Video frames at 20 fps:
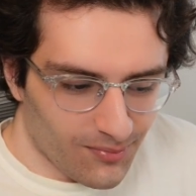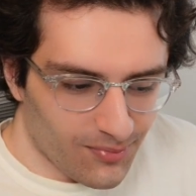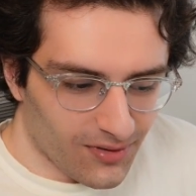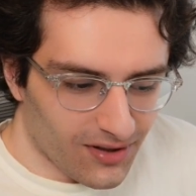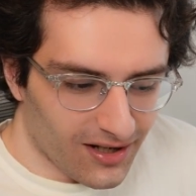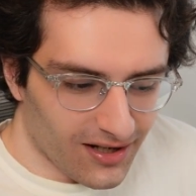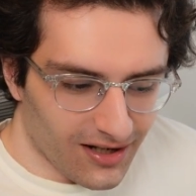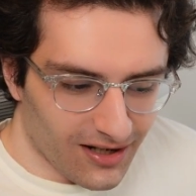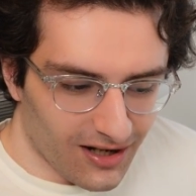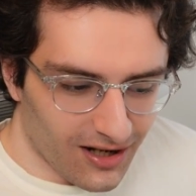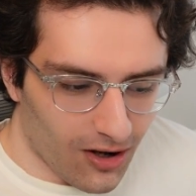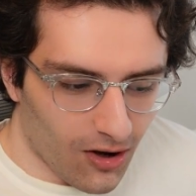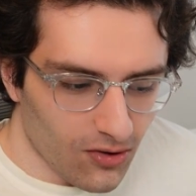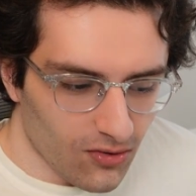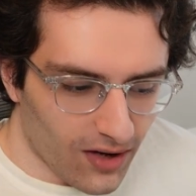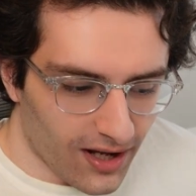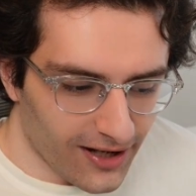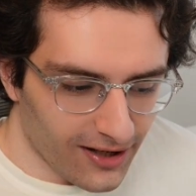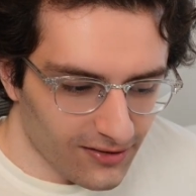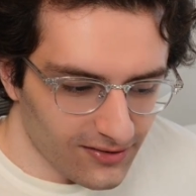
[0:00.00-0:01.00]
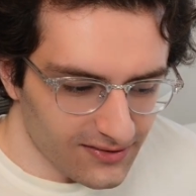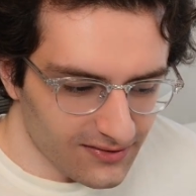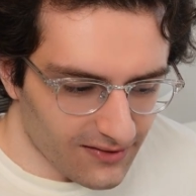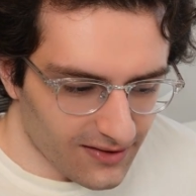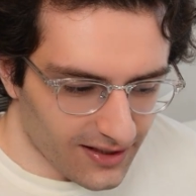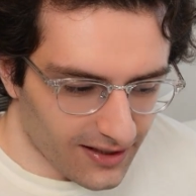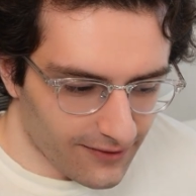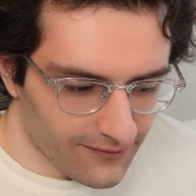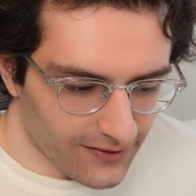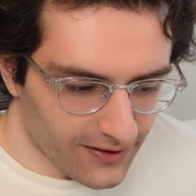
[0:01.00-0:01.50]
But oh, I also
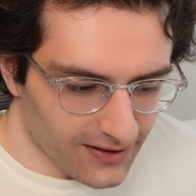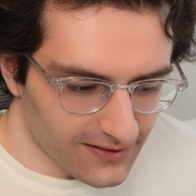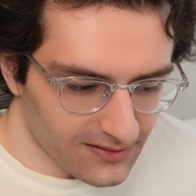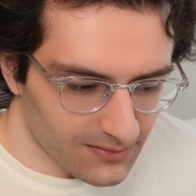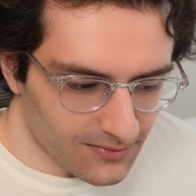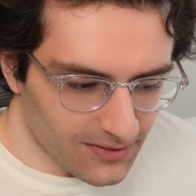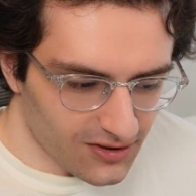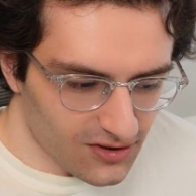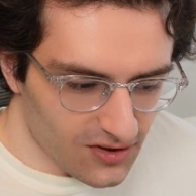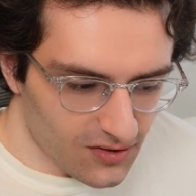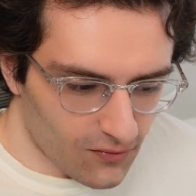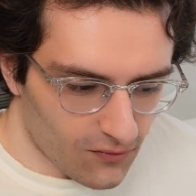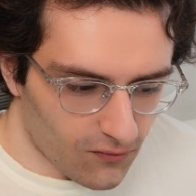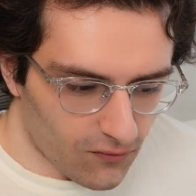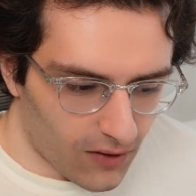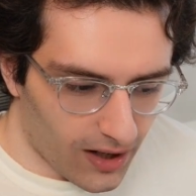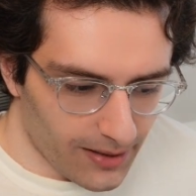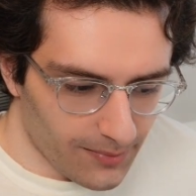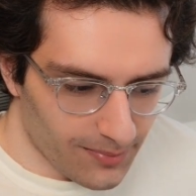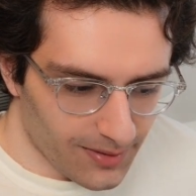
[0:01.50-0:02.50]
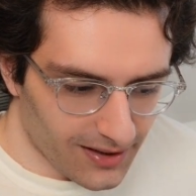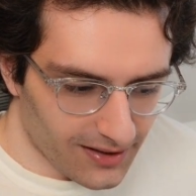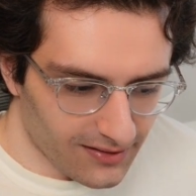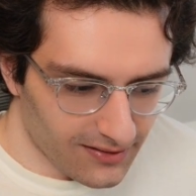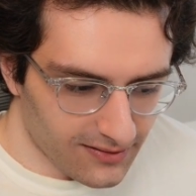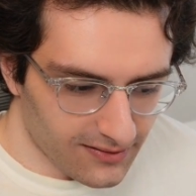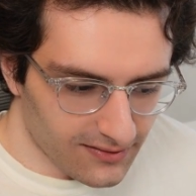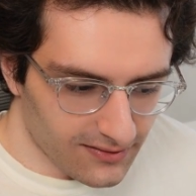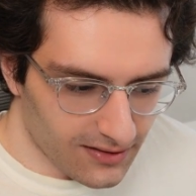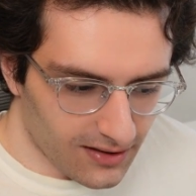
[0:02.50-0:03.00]
think I forgot to mention
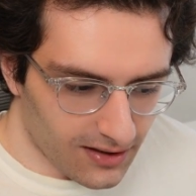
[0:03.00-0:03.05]
Ripen.